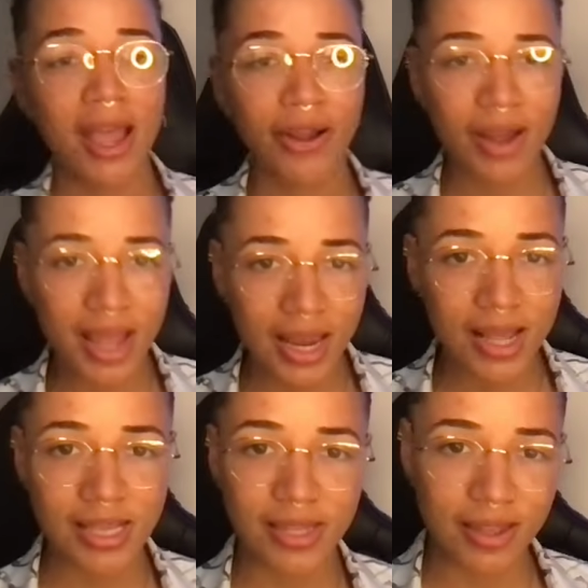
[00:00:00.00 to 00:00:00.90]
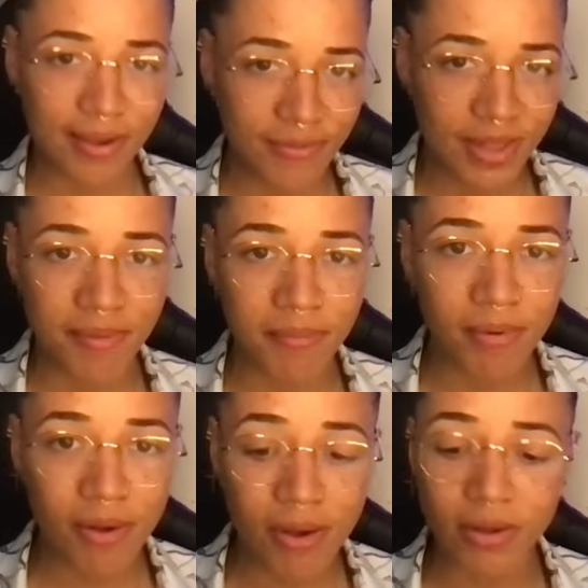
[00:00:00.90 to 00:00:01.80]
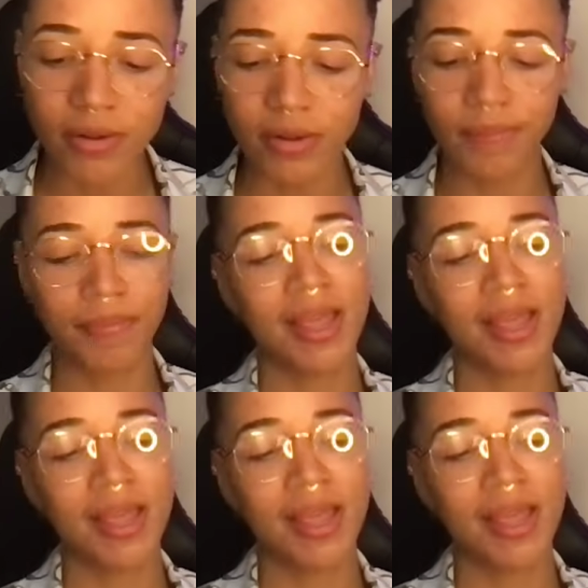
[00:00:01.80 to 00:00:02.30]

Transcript: Greatest of them all.